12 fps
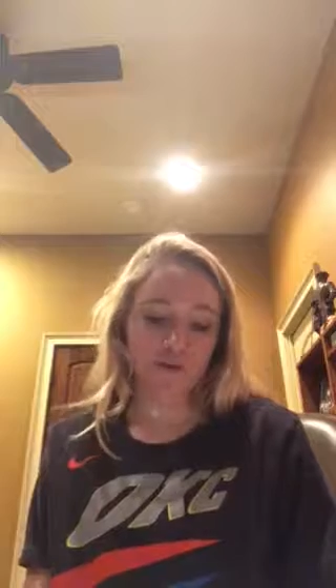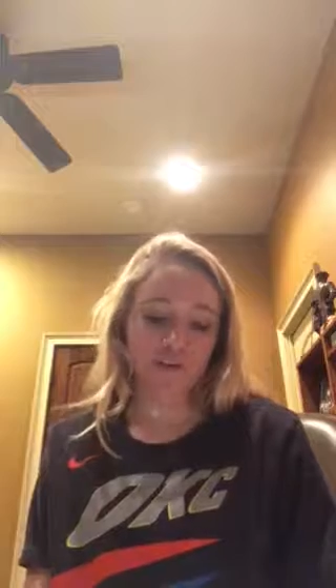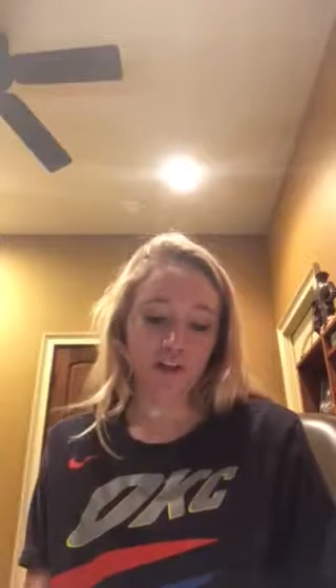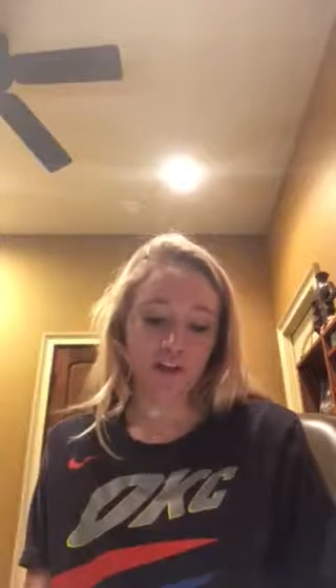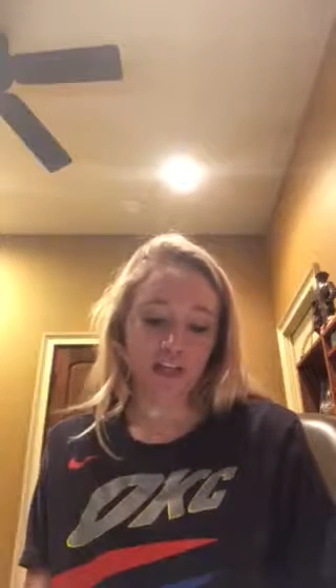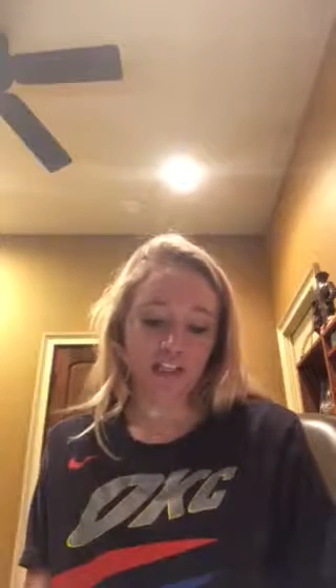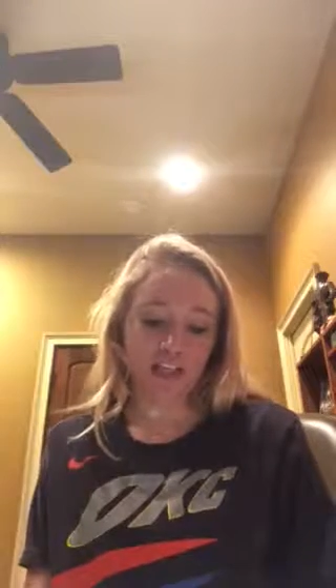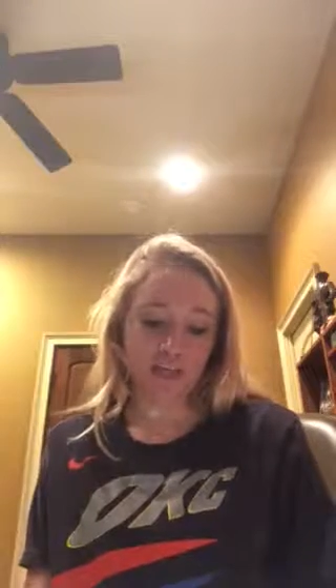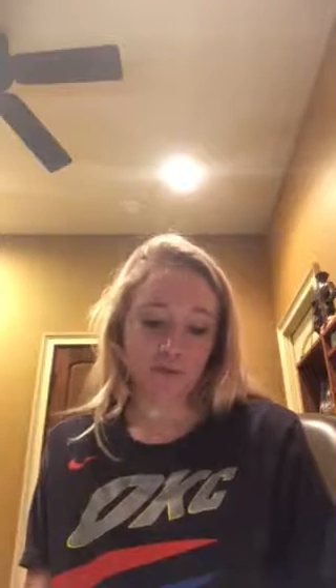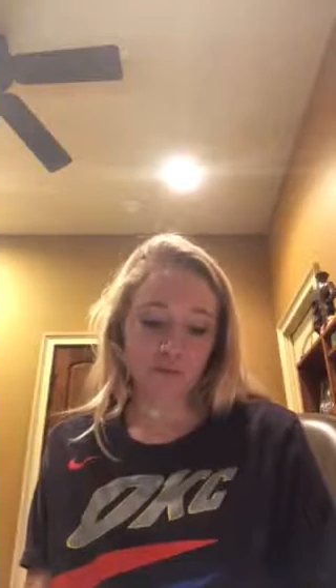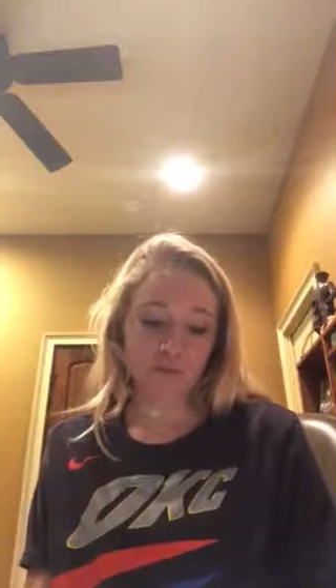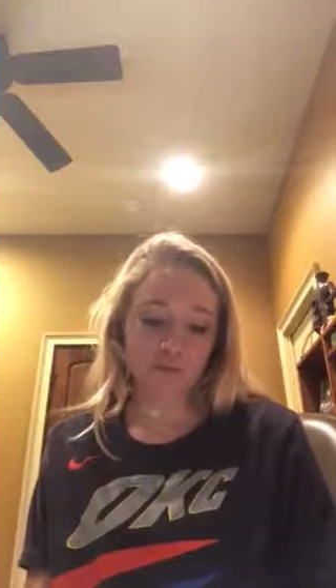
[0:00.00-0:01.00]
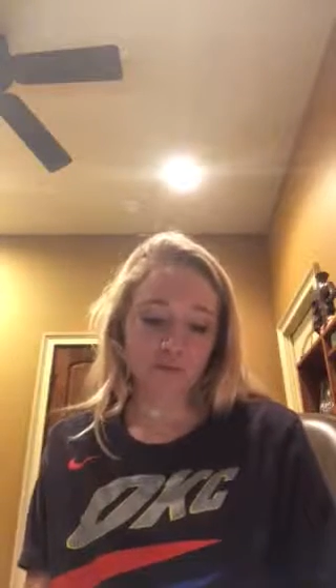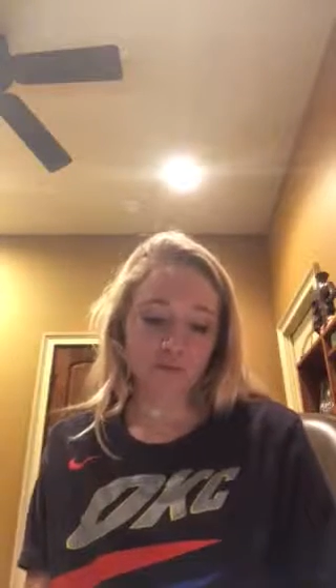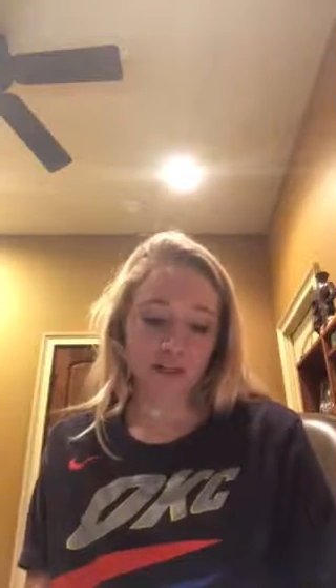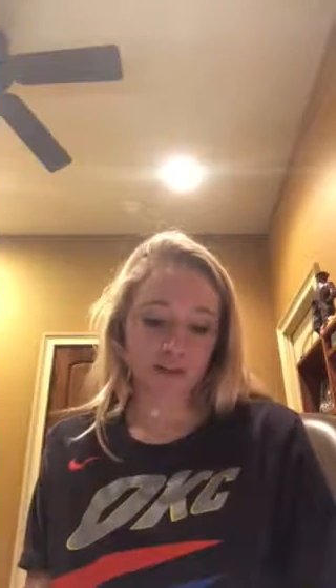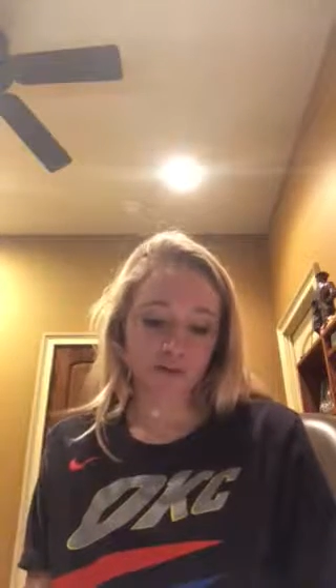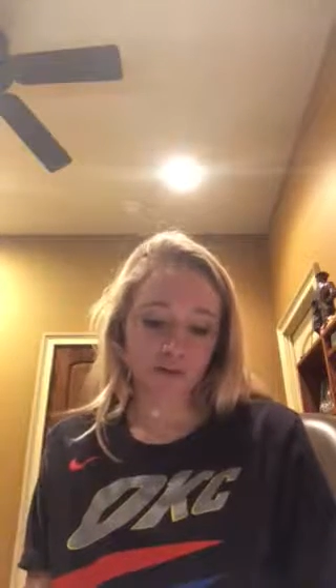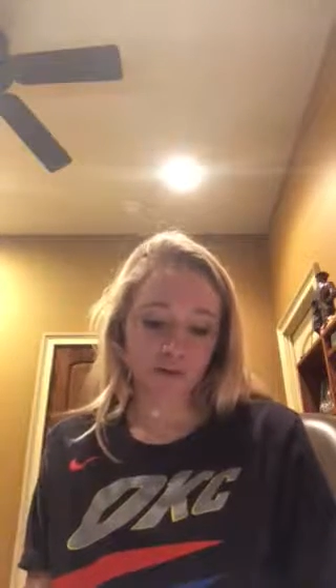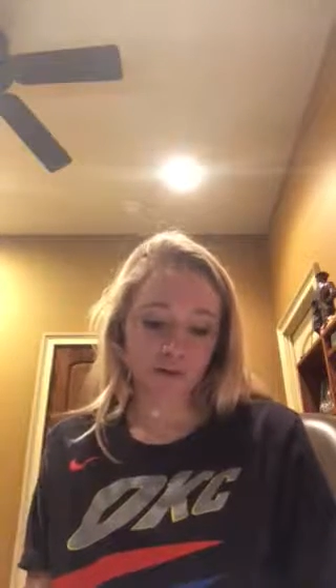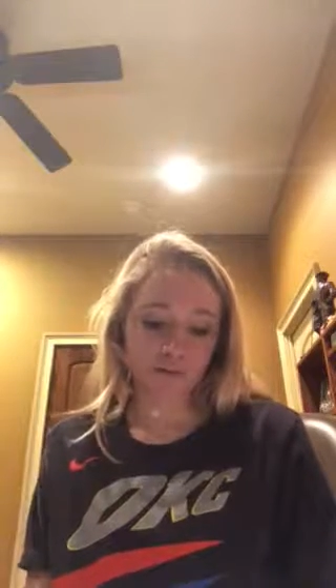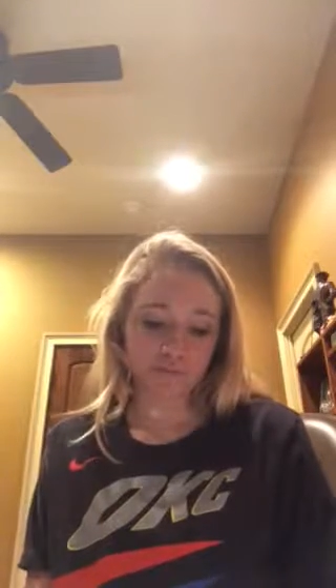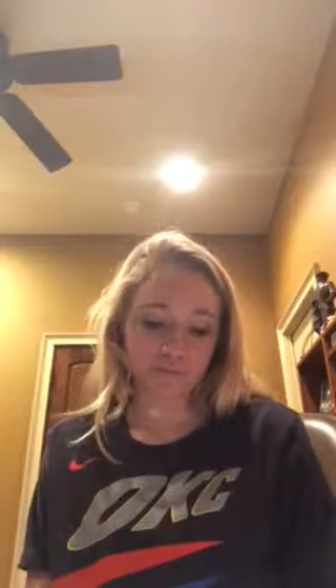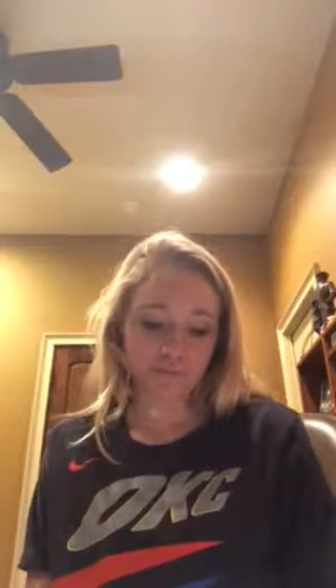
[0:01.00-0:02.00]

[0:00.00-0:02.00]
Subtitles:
very stable and dependable.